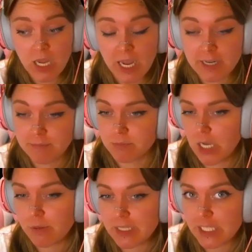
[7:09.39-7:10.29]
I'm
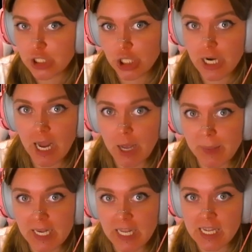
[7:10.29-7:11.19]
not really sure how
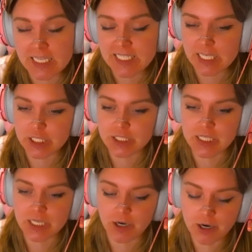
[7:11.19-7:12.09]
many tiers
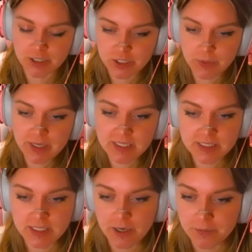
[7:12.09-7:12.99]
there are to it.
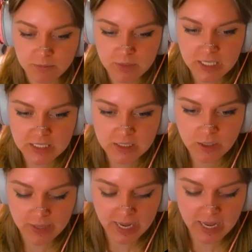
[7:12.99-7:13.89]
So let's
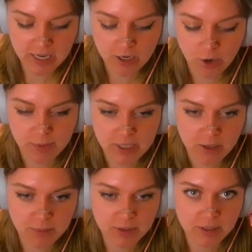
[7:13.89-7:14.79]
go ahead, open
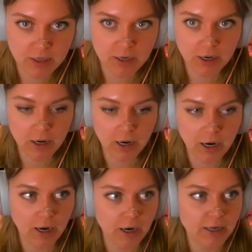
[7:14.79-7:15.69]
up
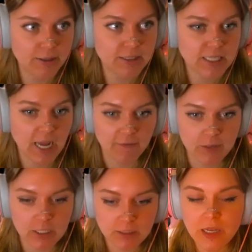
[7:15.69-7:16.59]
our
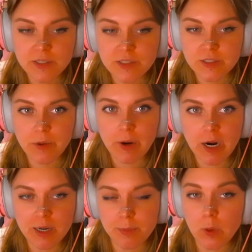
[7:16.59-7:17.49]
tavern. So
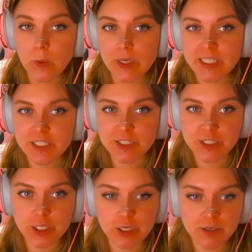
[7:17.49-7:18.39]
our porridge
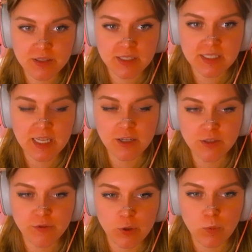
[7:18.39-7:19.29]

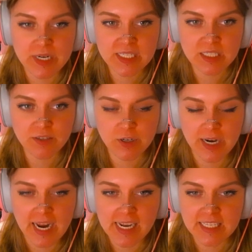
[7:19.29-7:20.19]
sells for 1
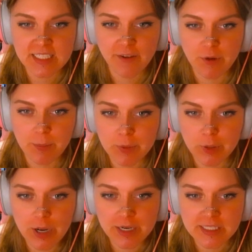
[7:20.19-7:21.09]
silver, 87
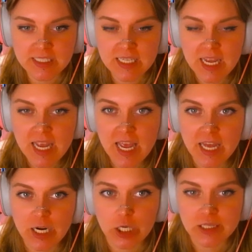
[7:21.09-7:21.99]
bronze,
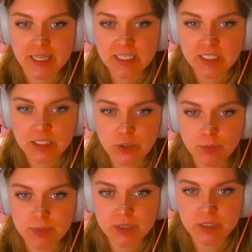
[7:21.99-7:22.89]
and our lettuce
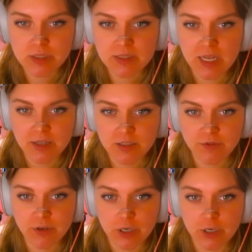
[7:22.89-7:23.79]
soup sells
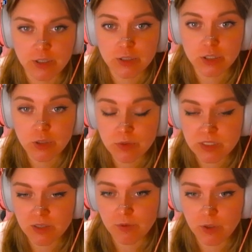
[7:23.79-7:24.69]
for 2
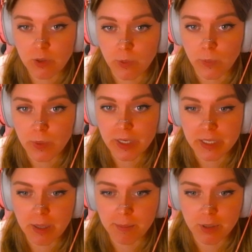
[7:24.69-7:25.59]
silver,
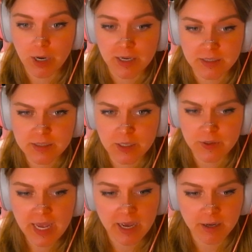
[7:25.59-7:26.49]
1 bronze. So
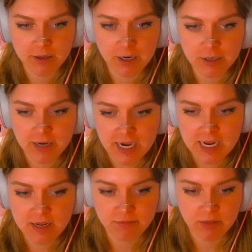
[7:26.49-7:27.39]
yeah,
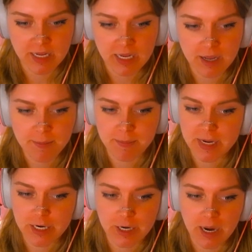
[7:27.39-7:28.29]
already like a
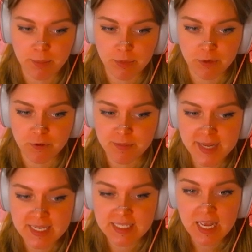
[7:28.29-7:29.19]
bigger
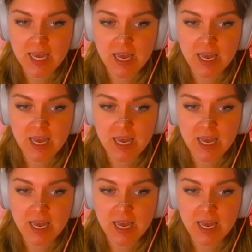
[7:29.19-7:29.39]
improvement.